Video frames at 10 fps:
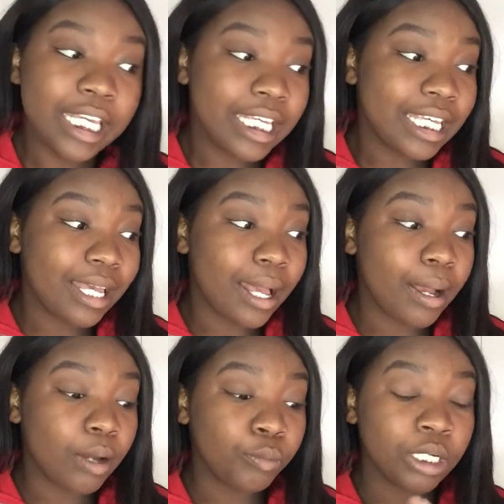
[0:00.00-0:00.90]

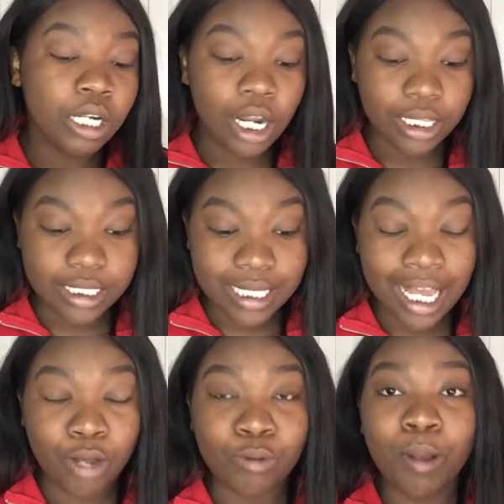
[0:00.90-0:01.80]
Regardless
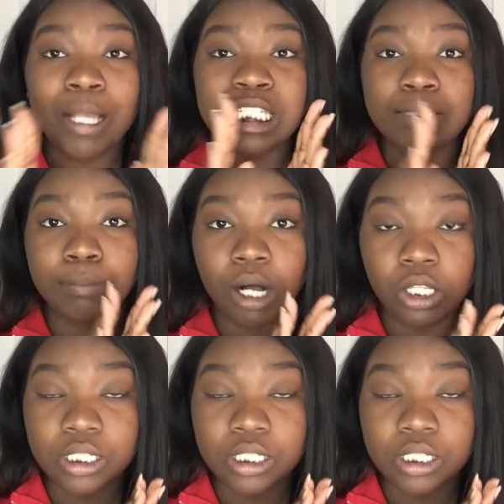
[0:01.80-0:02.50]
how small